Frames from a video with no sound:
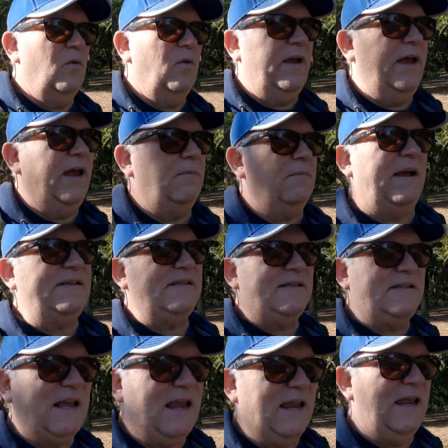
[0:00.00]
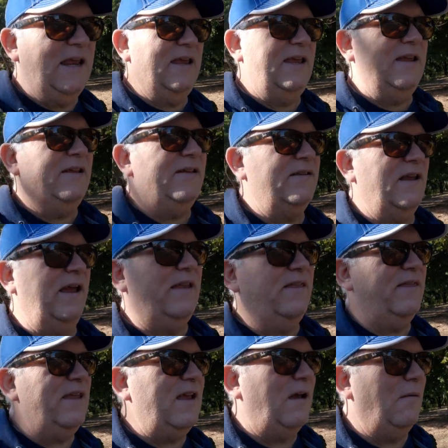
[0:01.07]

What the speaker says: and my setting is, I think,